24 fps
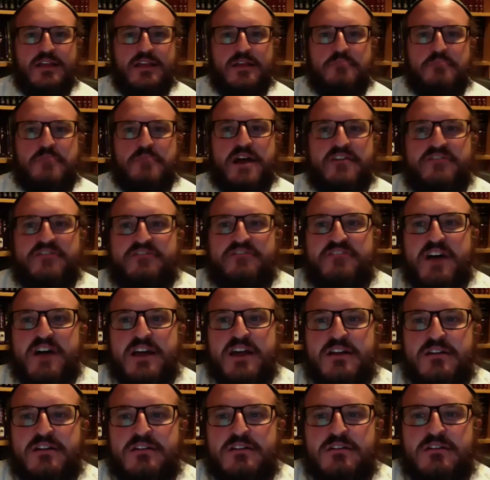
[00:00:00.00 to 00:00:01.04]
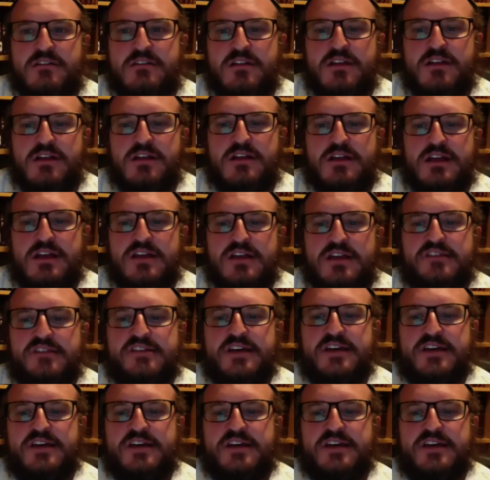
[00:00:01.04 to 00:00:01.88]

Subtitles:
My fire is going to